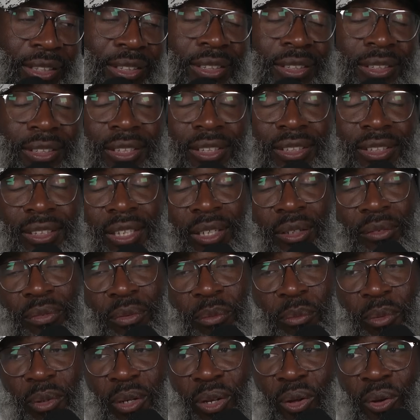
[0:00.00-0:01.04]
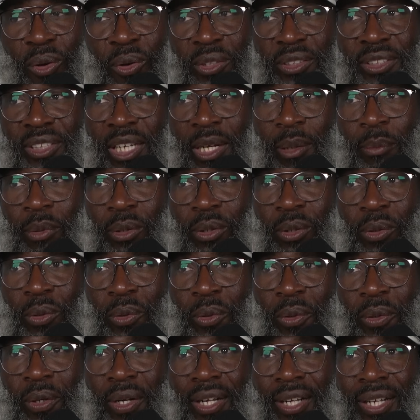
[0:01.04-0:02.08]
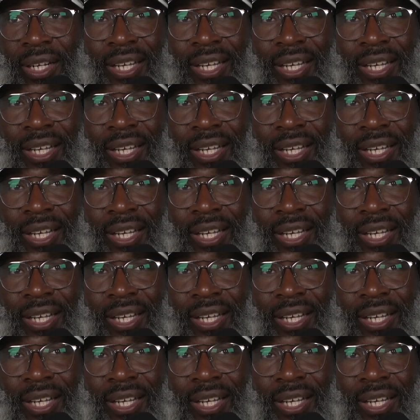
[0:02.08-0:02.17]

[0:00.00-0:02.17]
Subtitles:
this is a take from a long time ago,